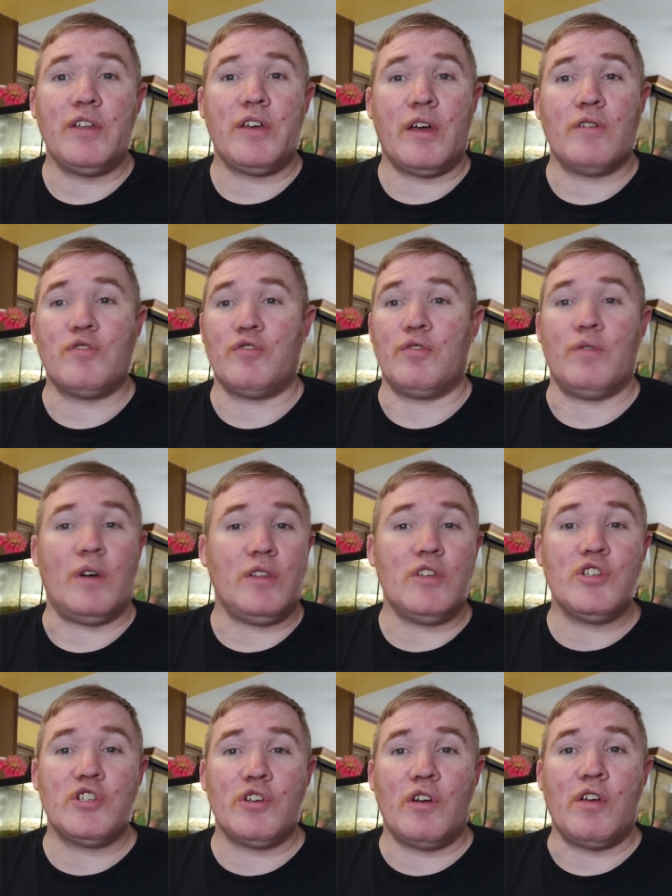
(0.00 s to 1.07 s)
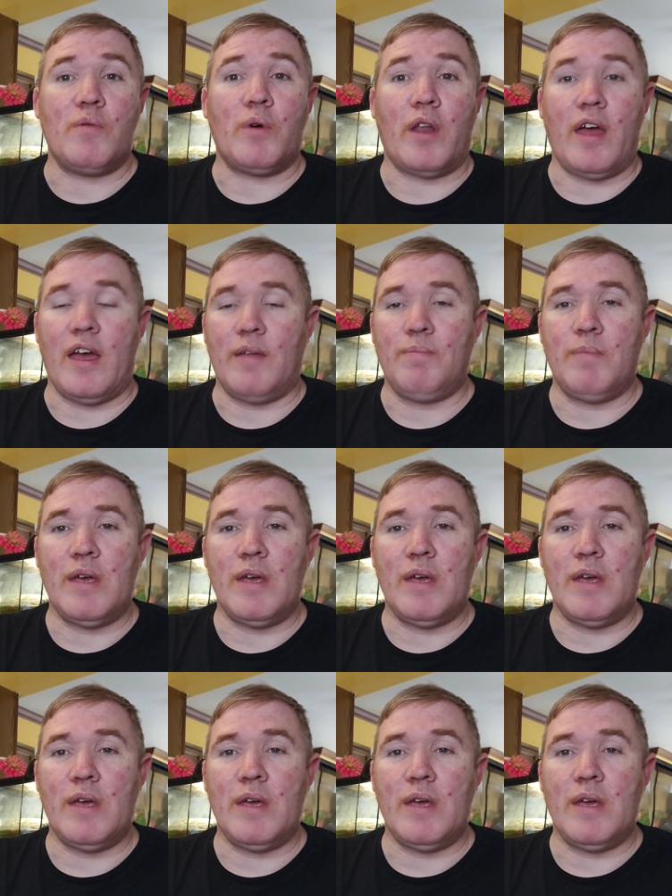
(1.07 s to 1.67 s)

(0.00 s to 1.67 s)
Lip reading: to go through and just show you what I had